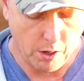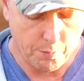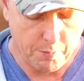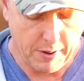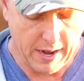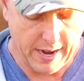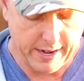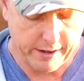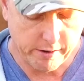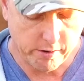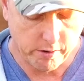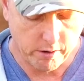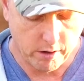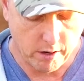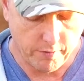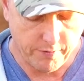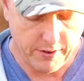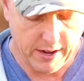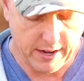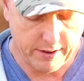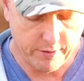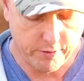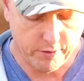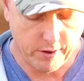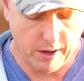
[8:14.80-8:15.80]
maker and I've
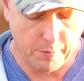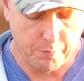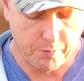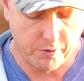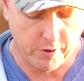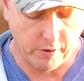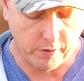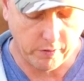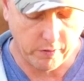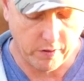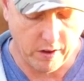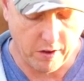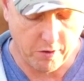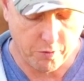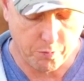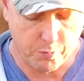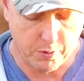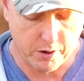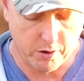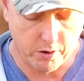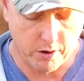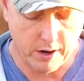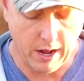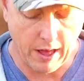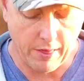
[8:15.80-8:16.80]
had some success, but
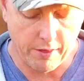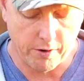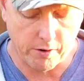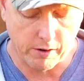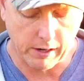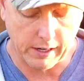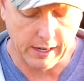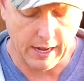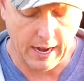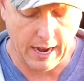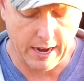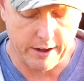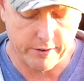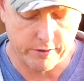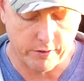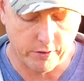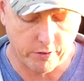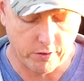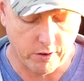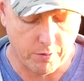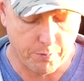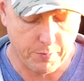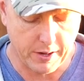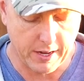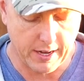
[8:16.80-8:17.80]
on other occasions
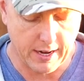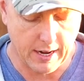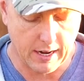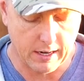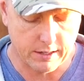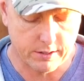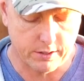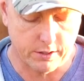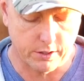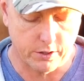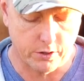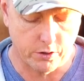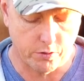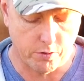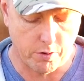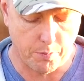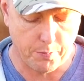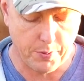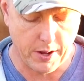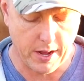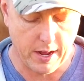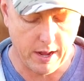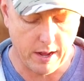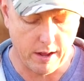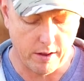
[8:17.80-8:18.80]
I've been asked to do
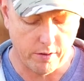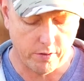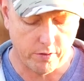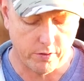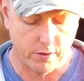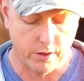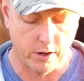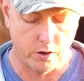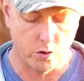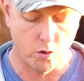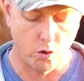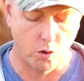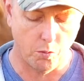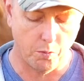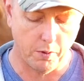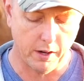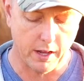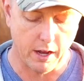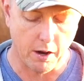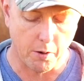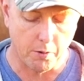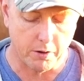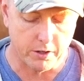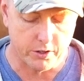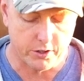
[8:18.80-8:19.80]
repairs that normally
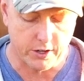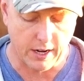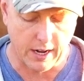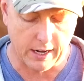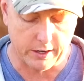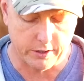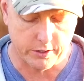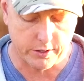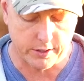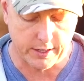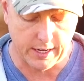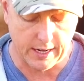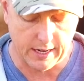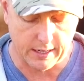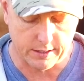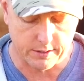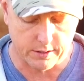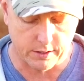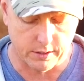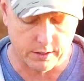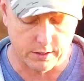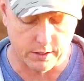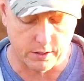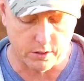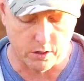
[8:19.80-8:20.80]
I would charge
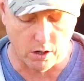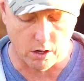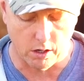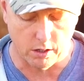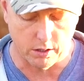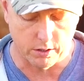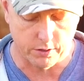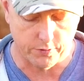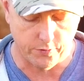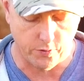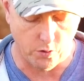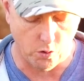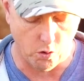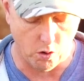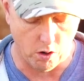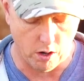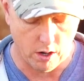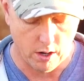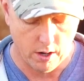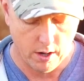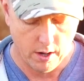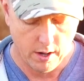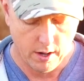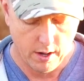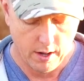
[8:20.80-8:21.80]
thousands of dollars for.
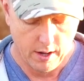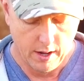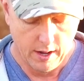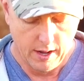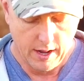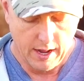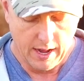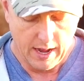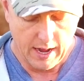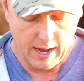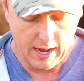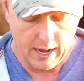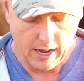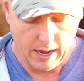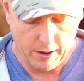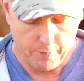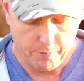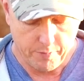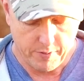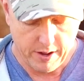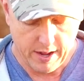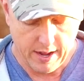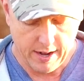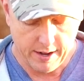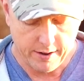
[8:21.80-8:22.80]

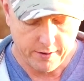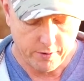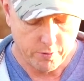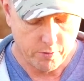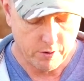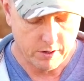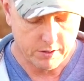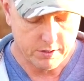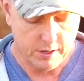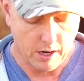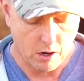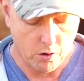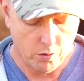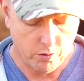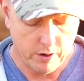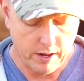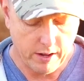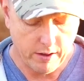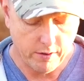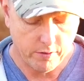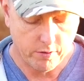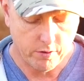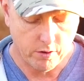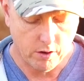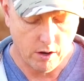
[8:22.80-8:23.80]
And the result
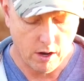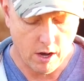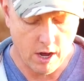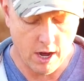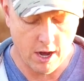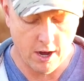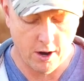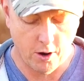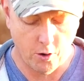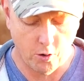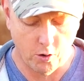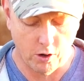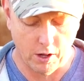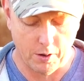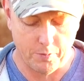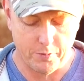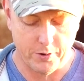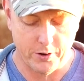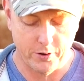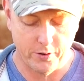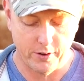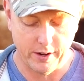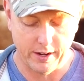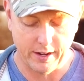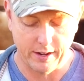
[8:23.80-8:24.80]
is all I'm
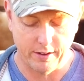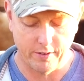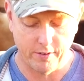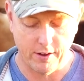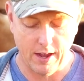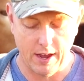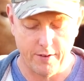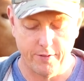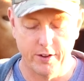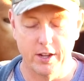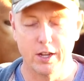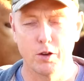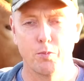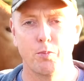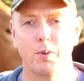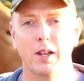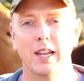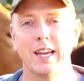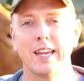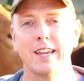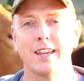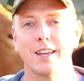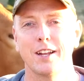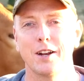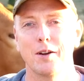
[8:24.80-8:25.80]
doing is having a
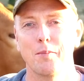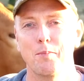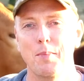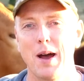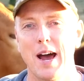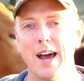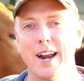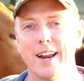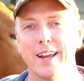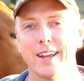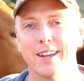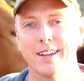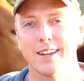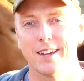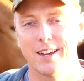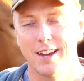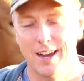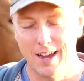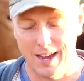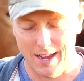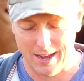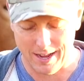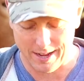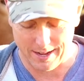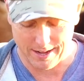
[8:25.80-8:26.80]
plink in a paddock
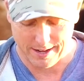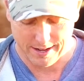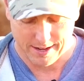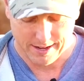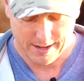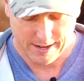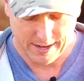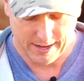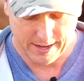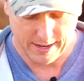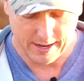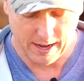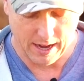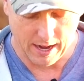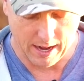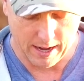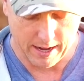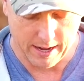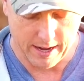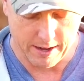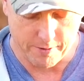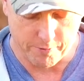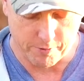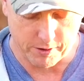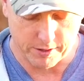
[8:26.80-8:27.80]

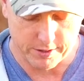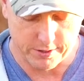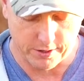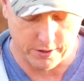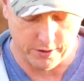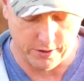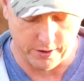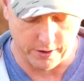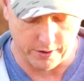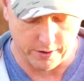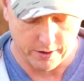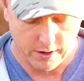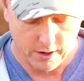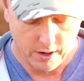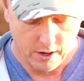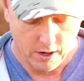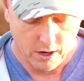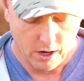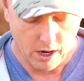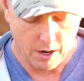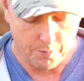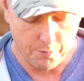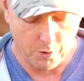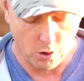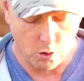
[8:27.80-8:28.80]
in return.
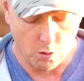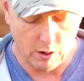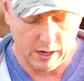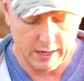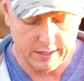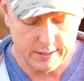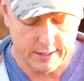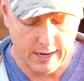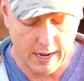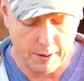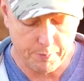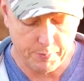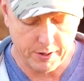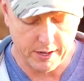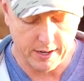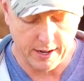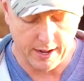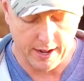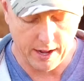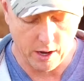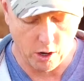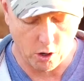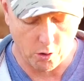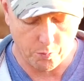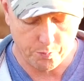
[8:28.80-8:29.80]
I'm always happy to
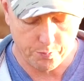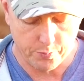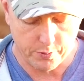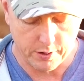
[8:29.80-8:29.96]
help.